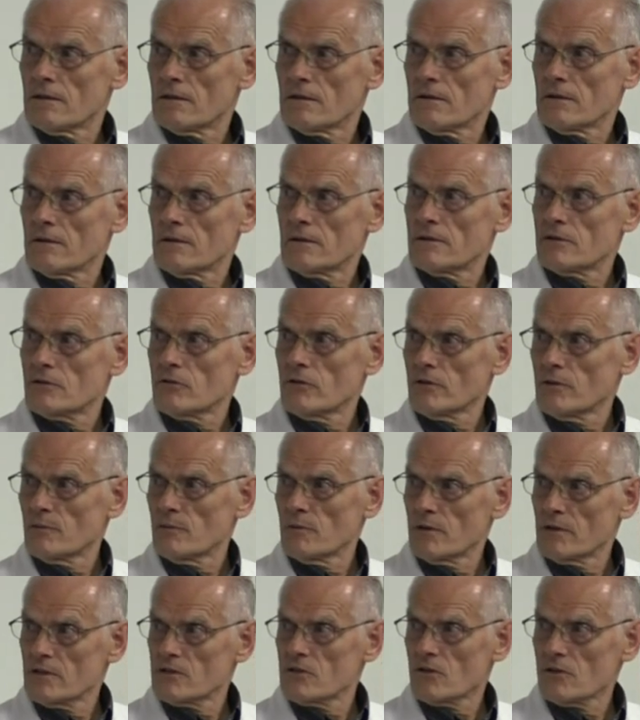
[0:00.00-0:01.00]
The
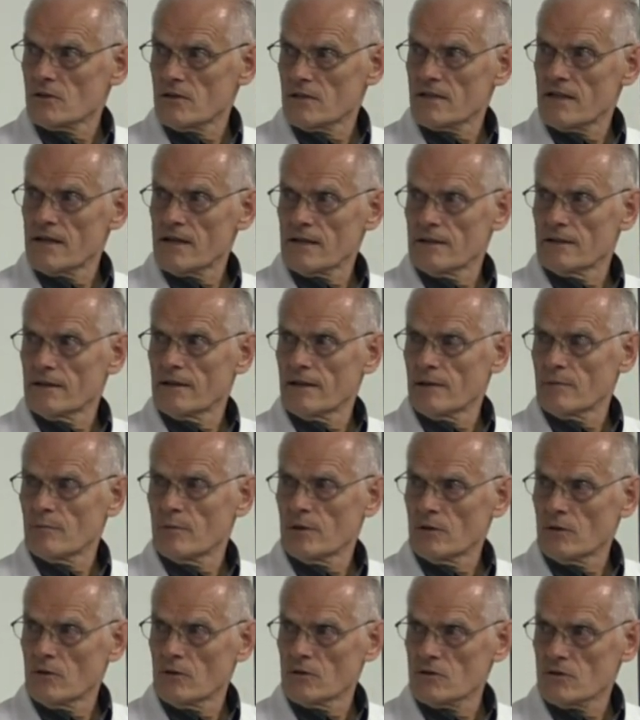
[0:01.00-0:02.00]
treatment is doxycycline again,
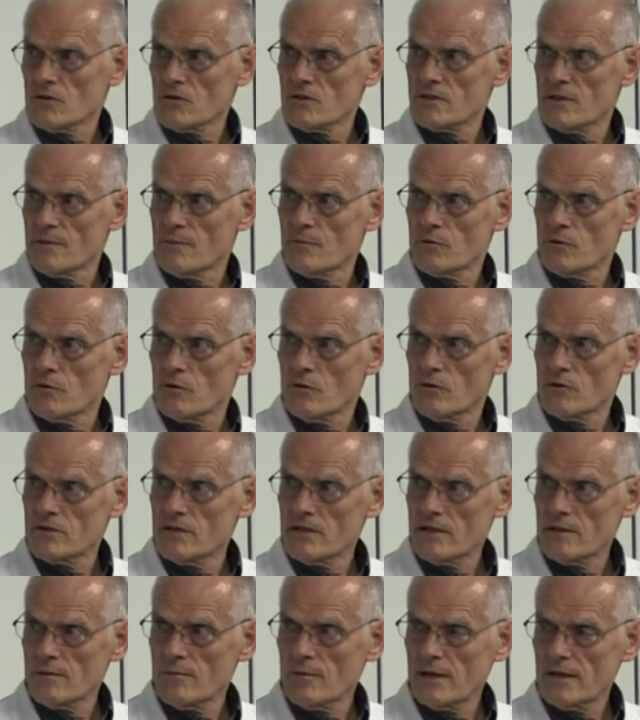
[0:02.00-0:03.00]
but also Cipro,
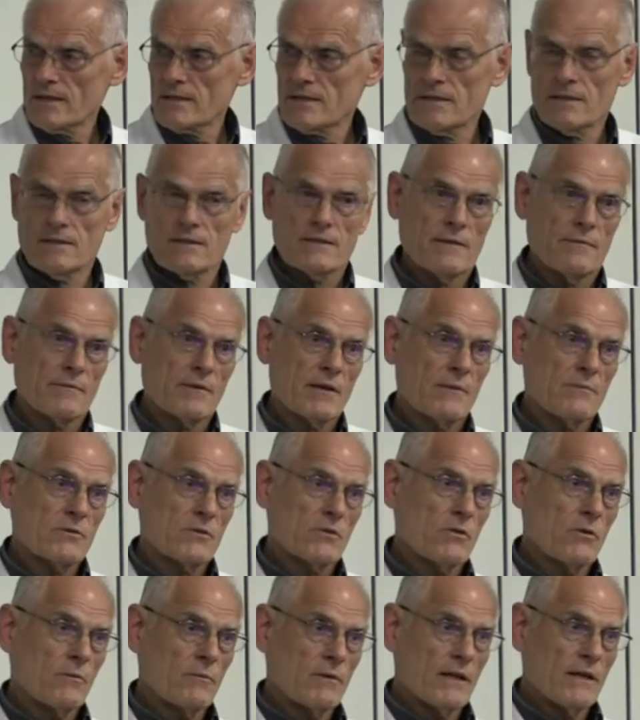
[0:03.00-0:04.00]
gentamicin, sometimes
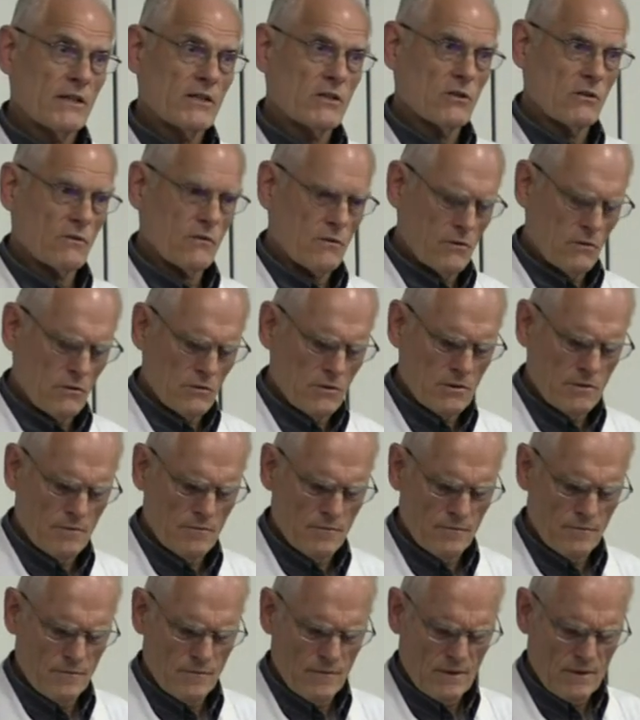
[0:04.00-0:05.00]
the combination of those.
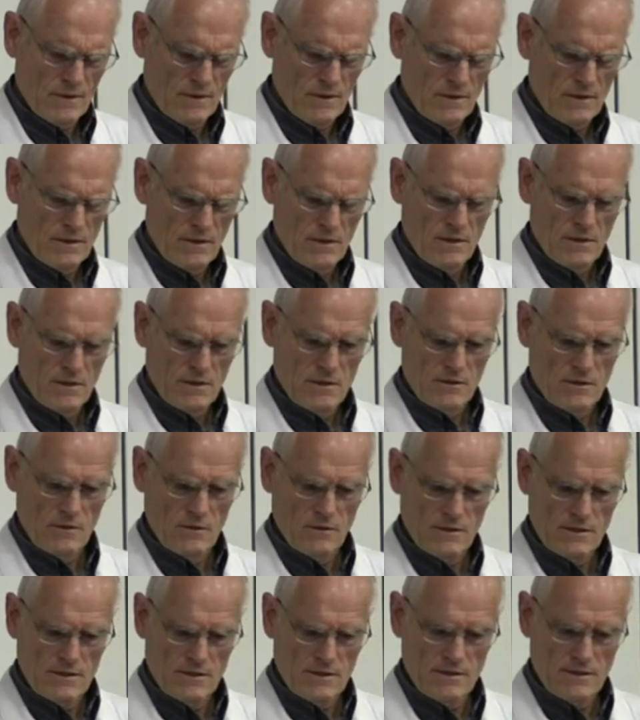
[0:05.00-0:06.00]

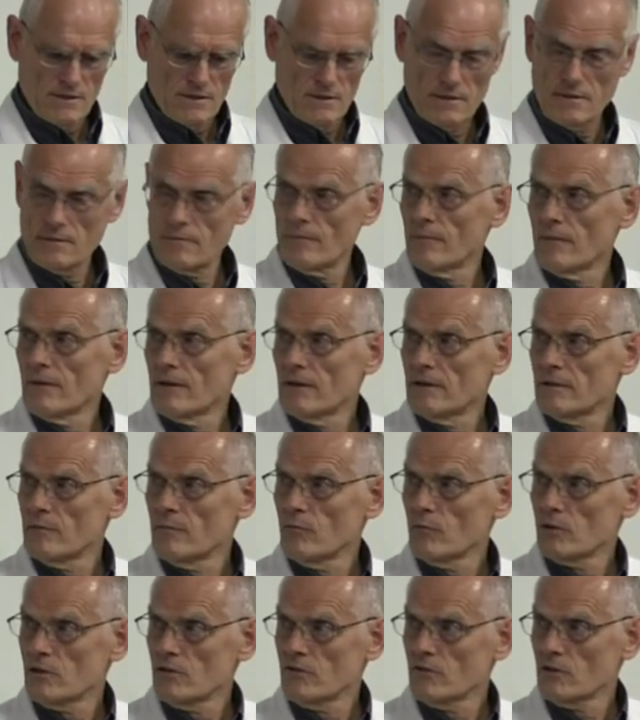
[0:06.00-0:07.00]
So it's um, a little
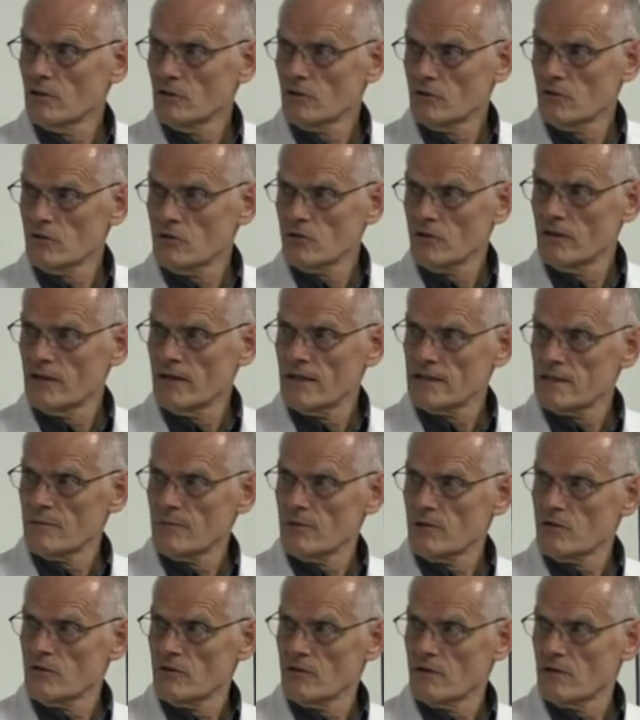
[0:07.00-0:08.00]
more difficult to treat, has to
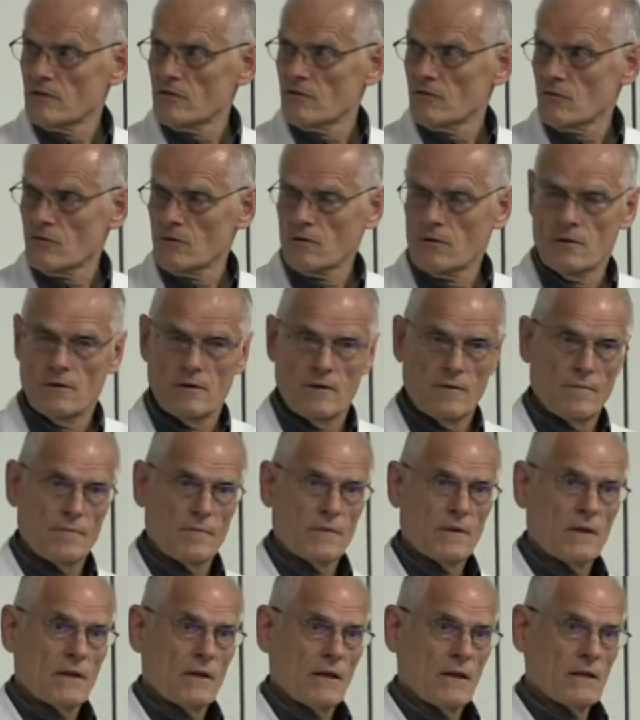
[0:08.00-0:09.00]
be treated for
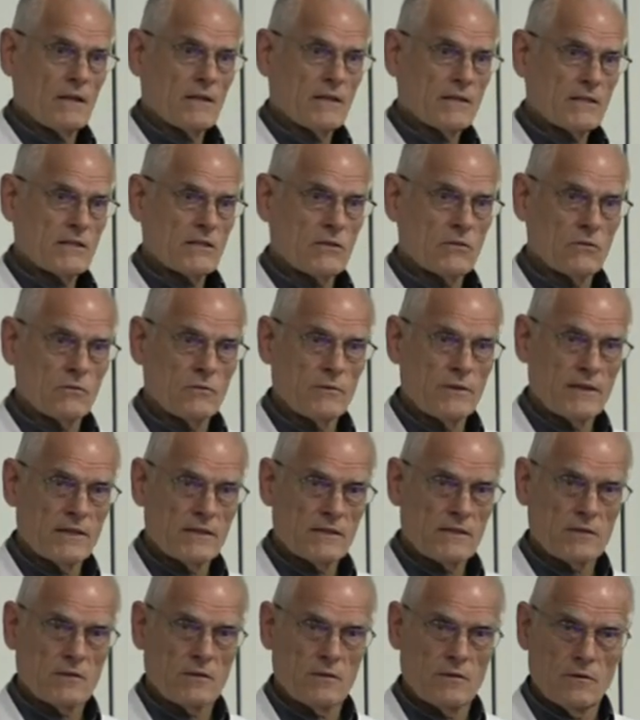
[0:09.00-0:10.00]
at least two
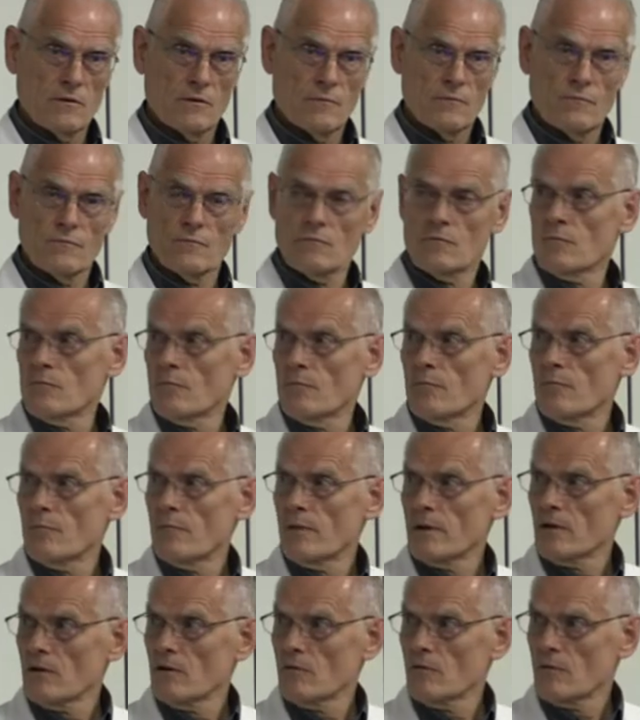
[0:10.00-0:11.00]
weeks, um,
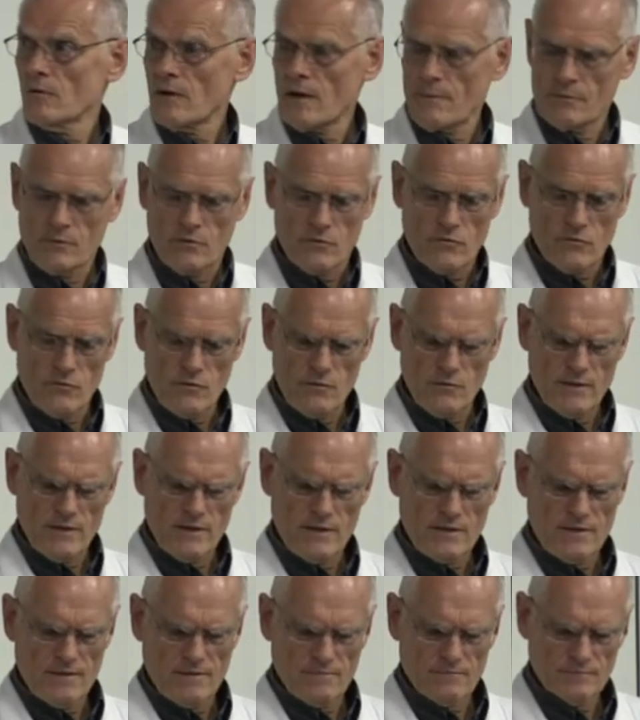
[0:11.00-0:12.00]
better up to three
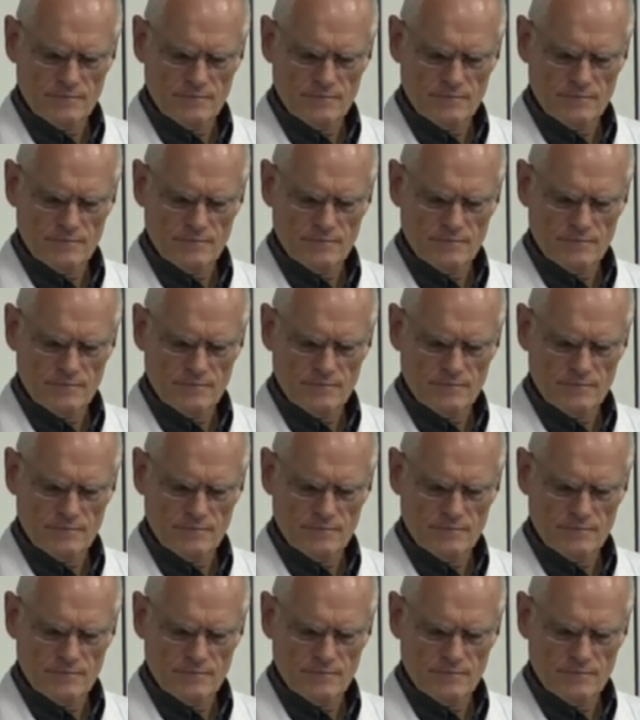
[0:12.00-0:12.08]
weeks.